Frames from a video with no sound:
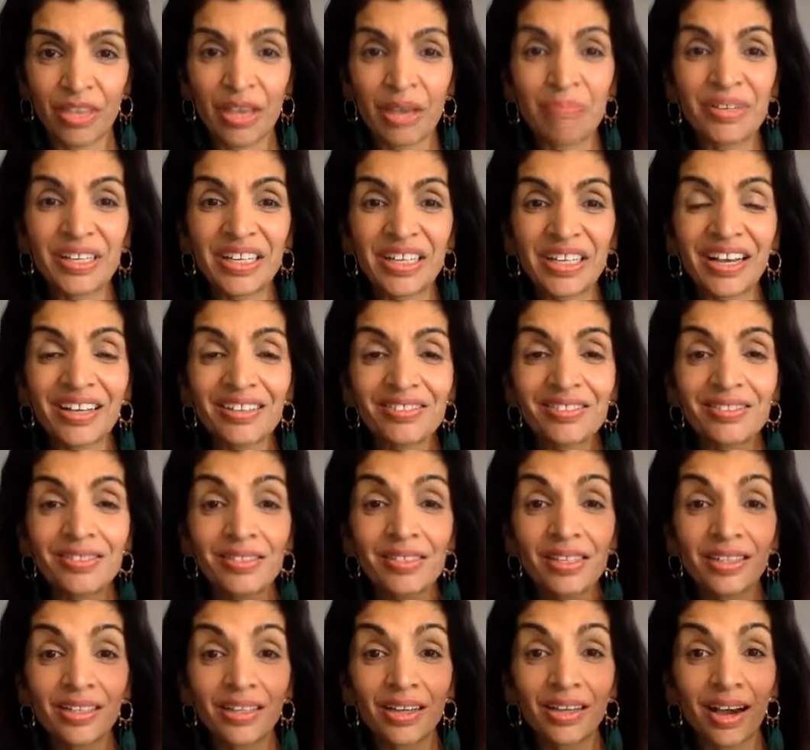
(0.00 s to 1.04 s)
because
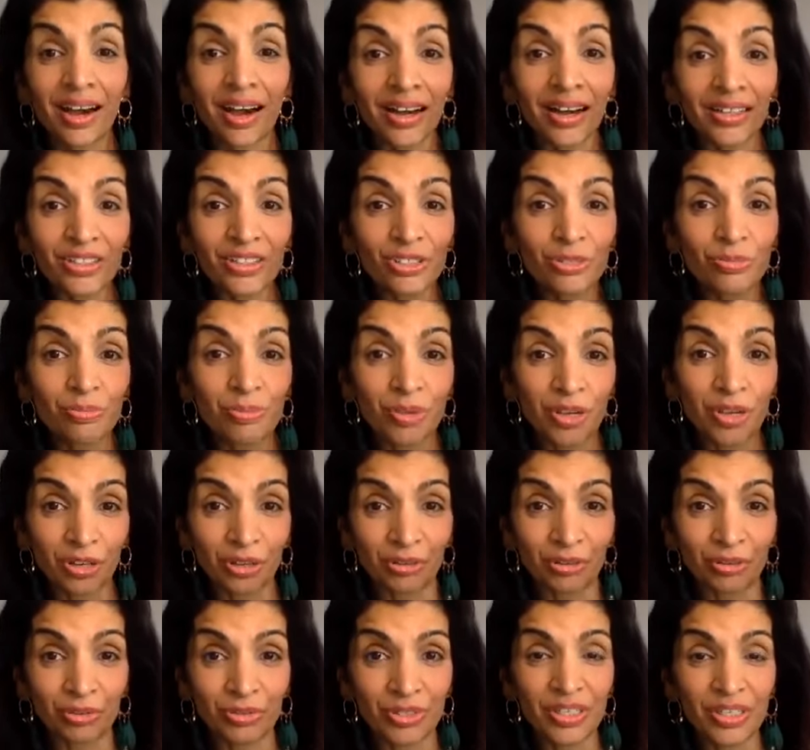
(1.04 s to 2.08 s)
the
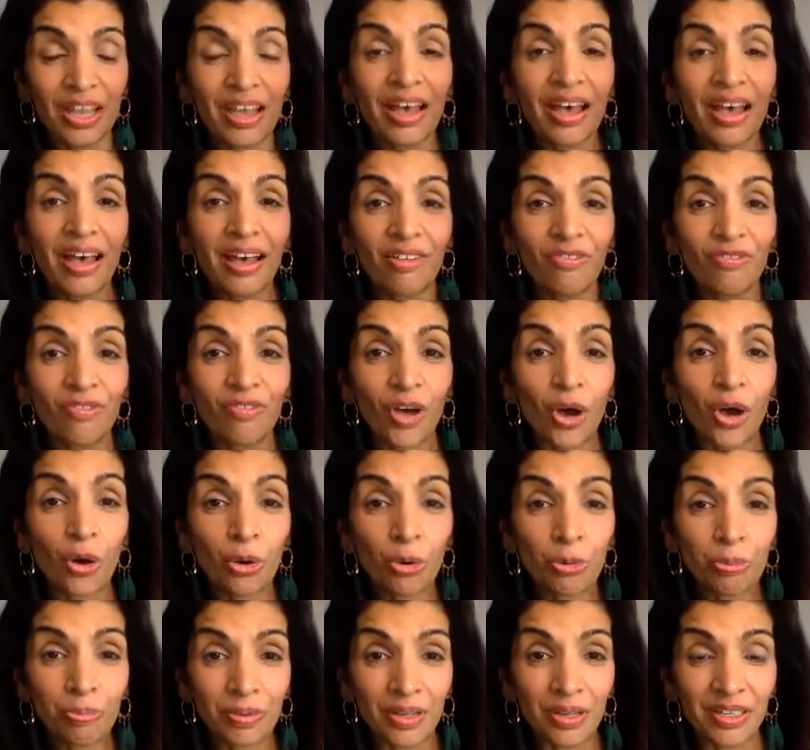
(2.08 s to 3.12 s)
cosmos have
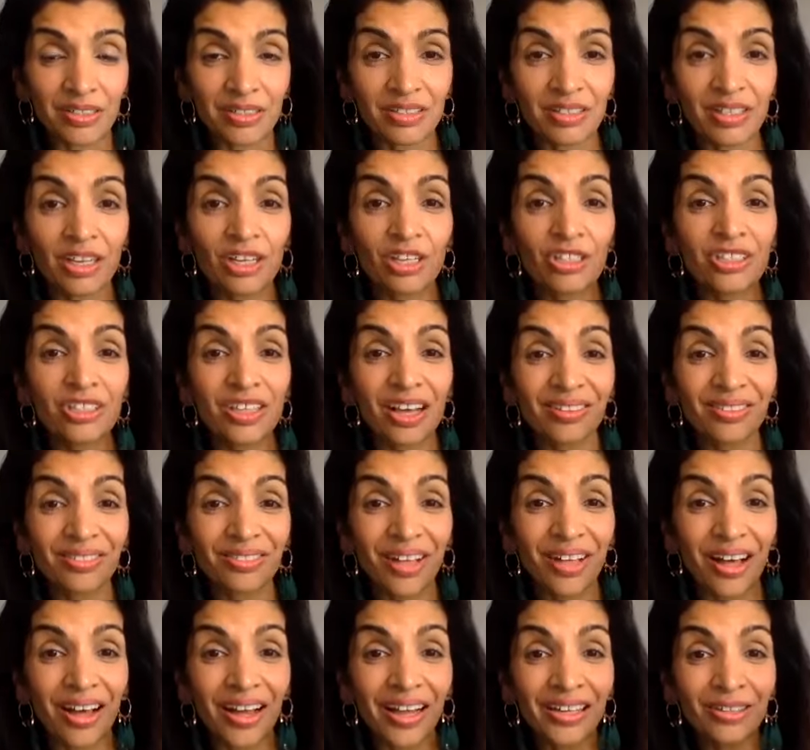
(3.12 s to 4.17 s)
opened to
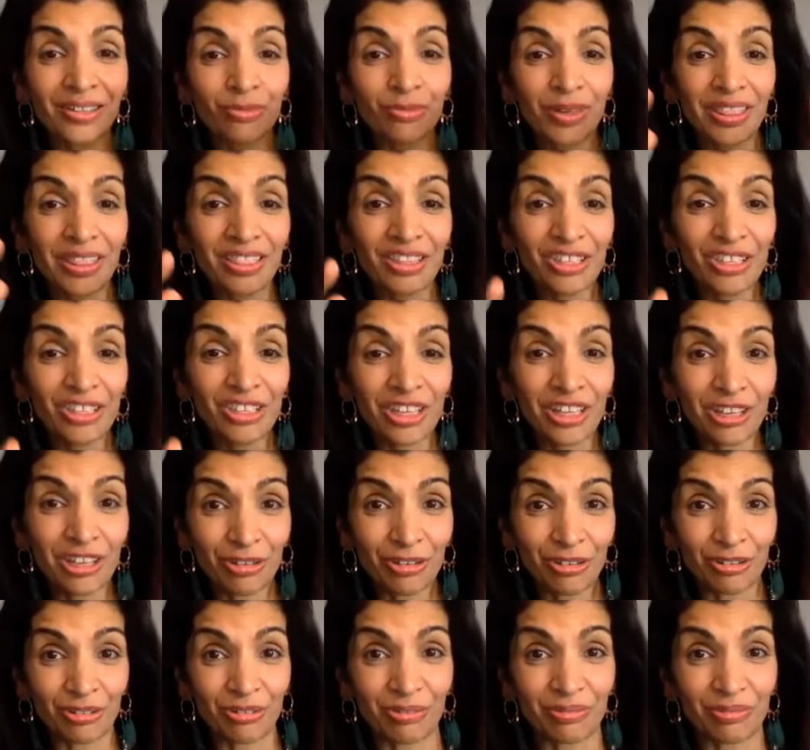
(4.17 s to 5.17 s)
align with you